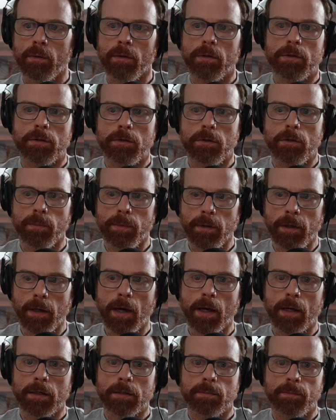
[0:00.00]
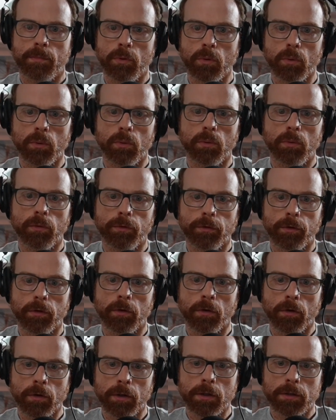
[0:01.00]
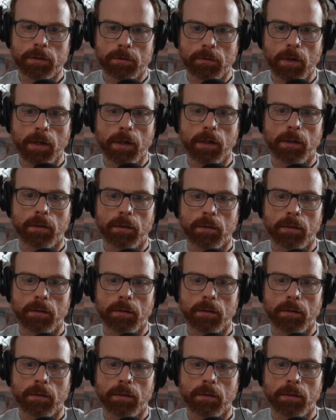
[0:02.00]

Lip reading: or it's UPX, pools, the earnings rate.